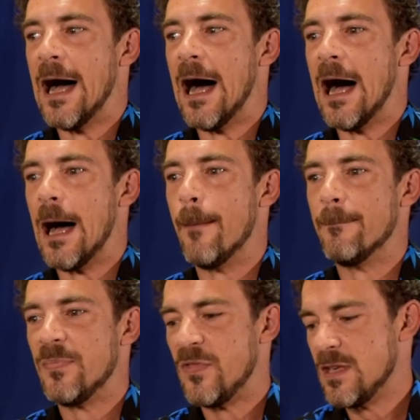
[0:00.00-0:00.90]

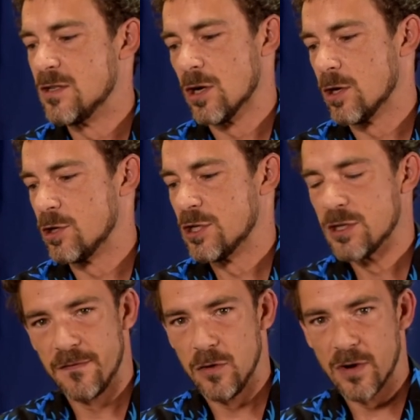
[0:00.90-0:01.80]
Um, these are
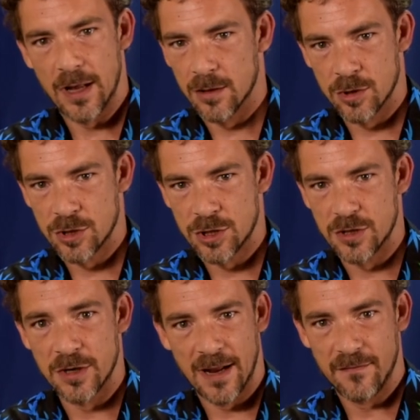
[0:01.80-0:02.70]
just a few dollars,
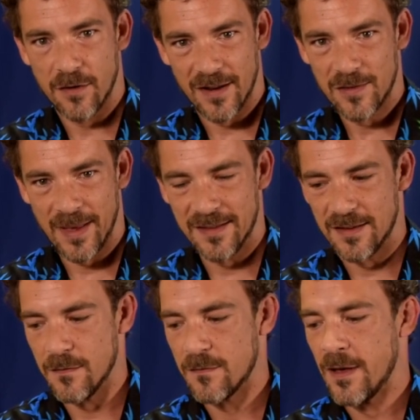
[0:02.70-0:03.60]
they're not very
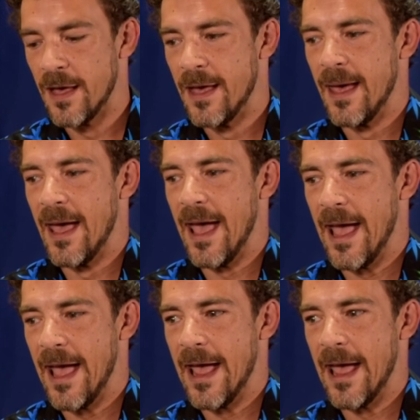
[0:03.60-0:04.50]
expensive,
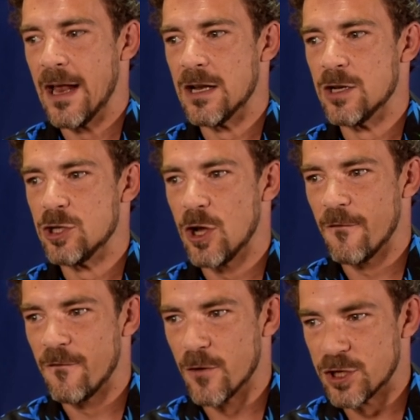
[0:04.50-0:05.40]
and
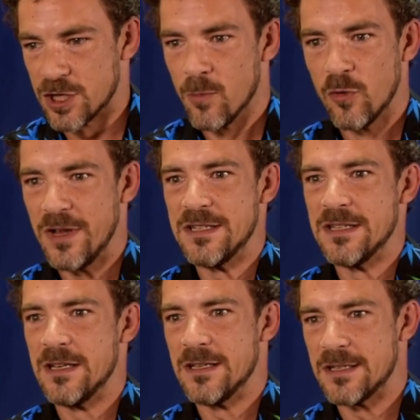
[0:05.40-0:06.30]
for some
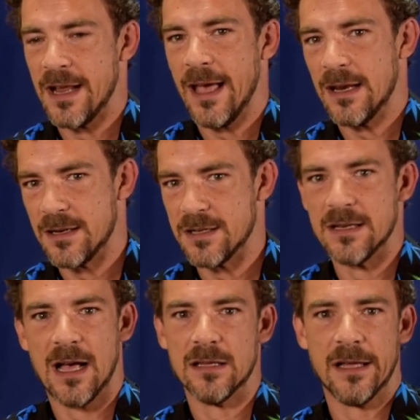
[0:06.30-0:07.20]
reason, Snagit does
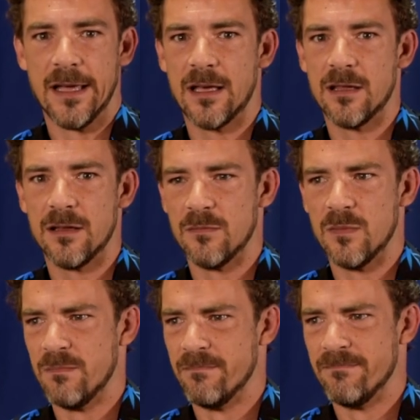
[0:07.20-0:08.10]
not like
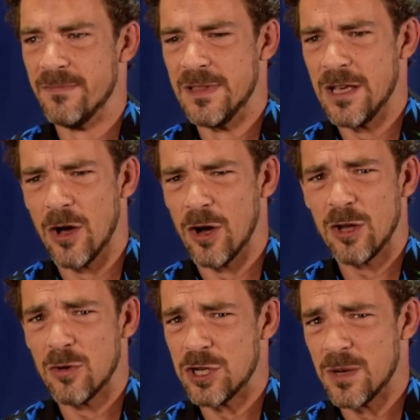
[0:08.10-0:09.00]
the
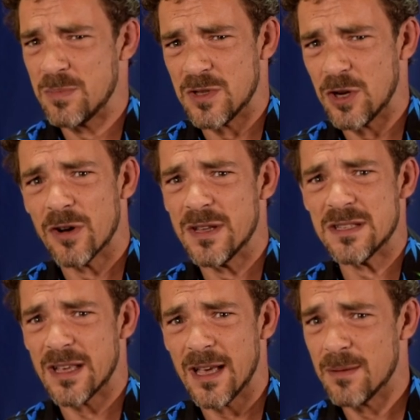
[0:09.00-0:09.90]
audio chips that are
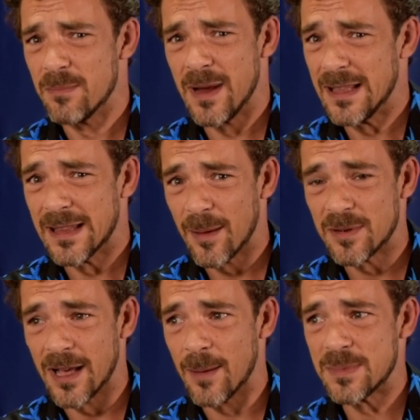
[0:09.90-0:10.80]
inside many
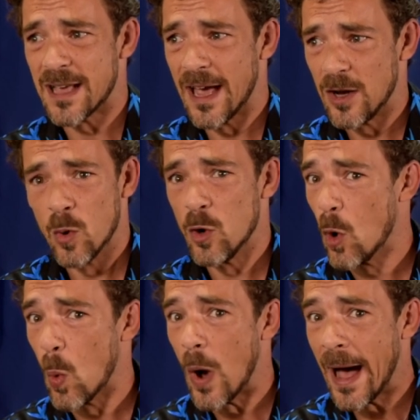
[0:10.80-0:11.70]
laptops. I don't know
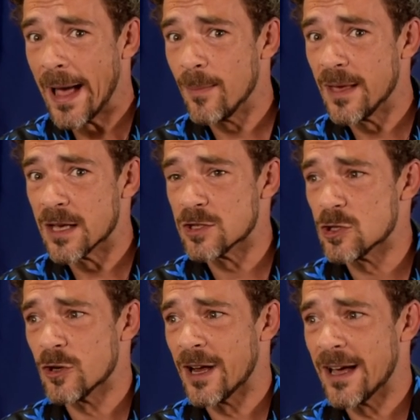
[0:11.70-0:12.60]
why, because
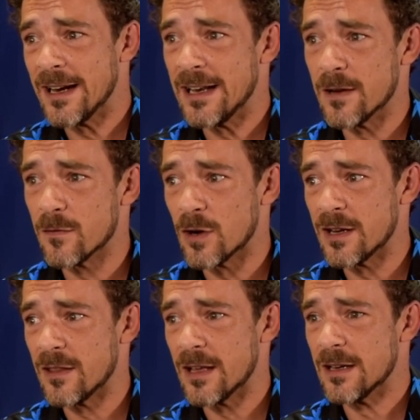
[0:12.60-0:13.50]
they're not any
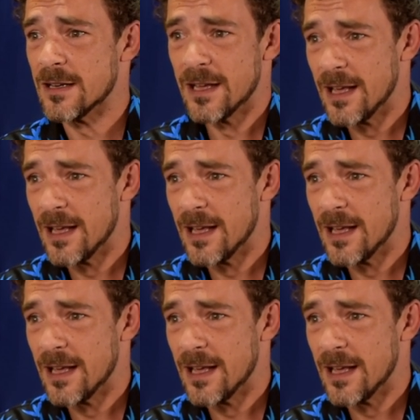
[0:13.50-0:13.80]
different than